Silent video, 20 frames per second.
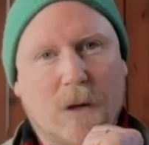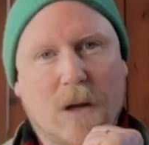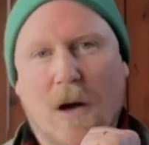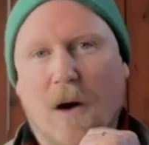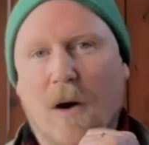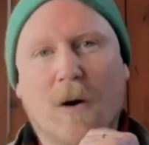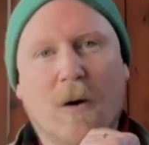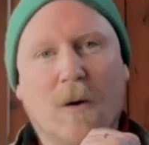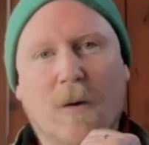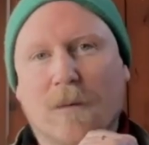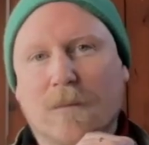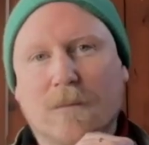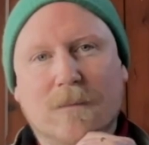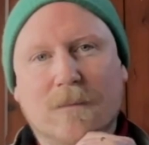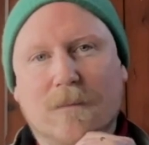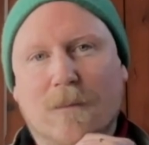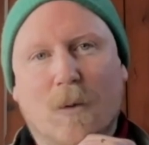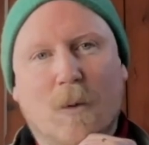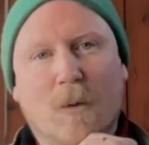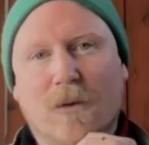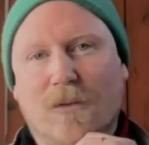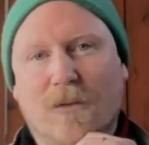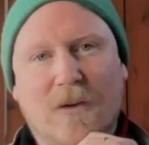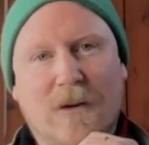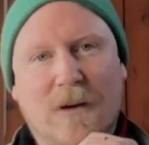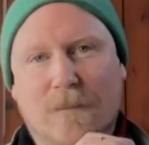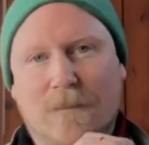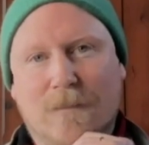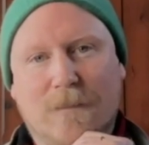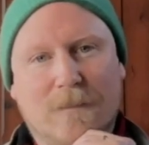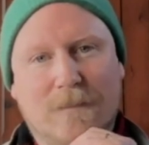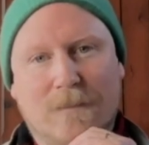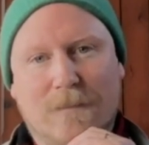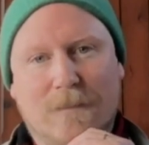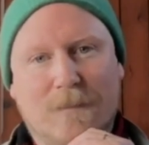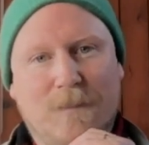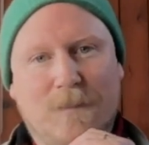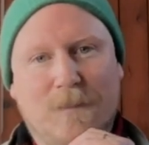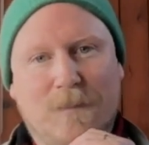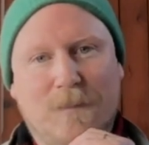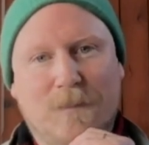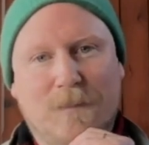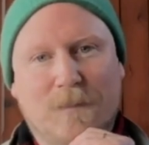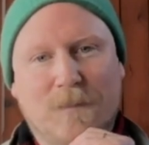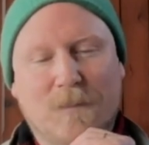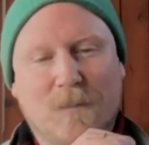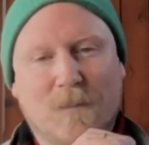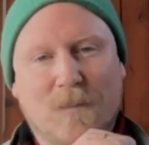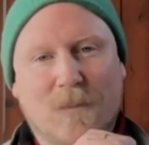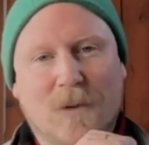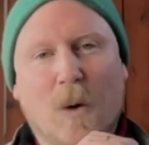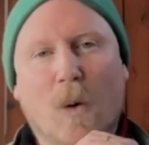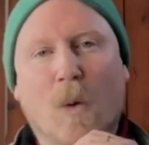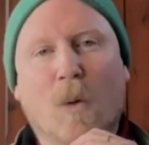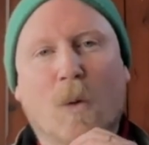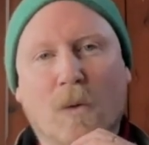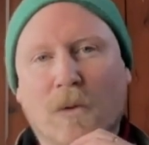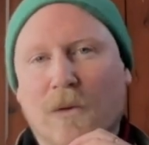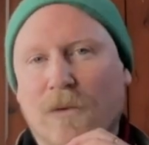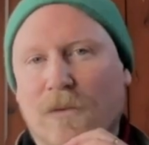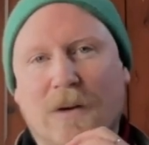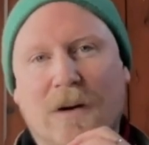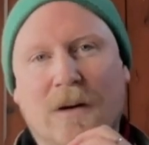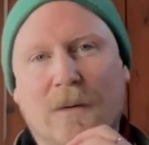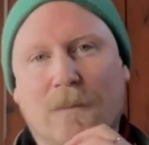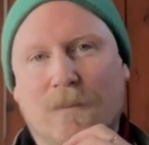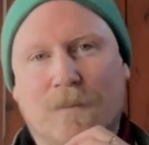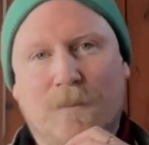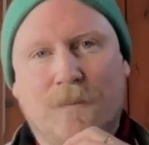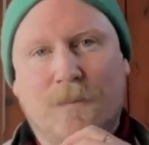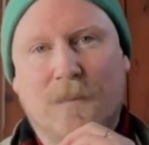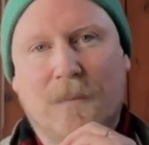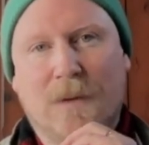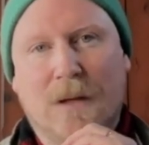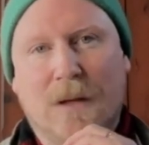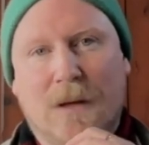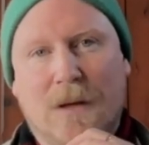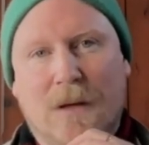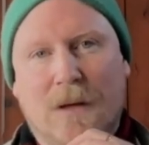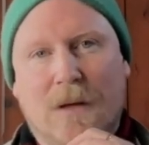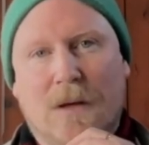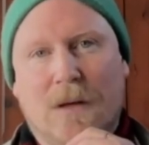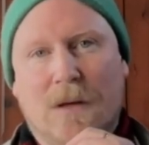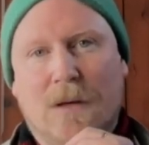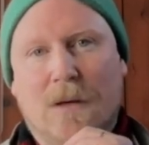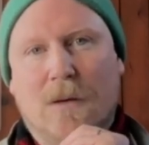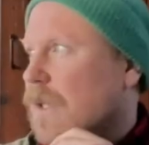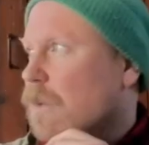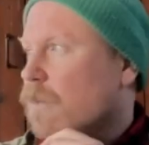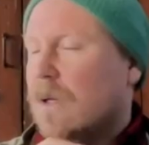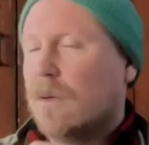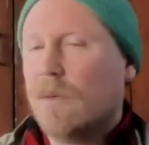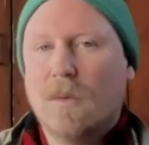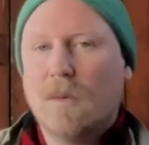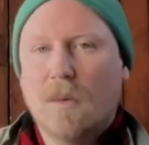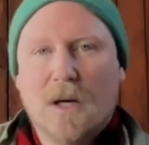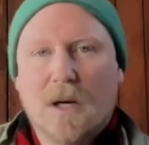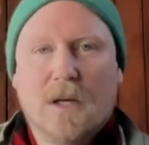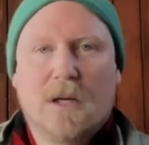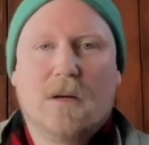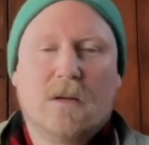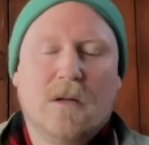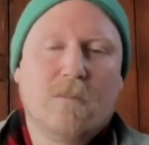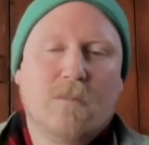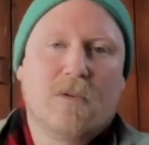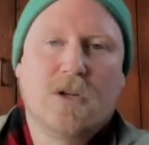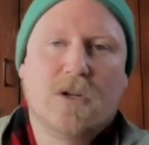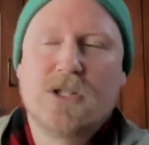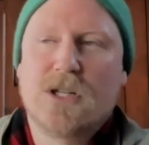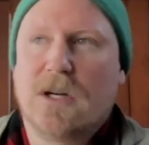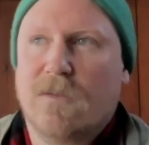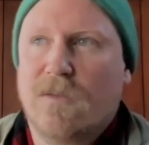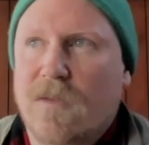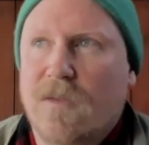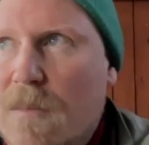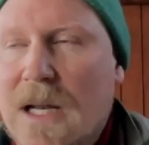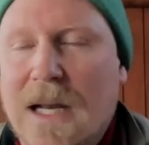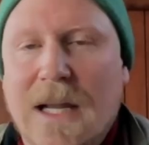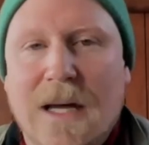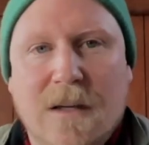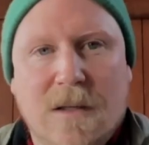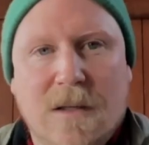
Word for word: Oh, all the time. All the time. We were working on a project for Milan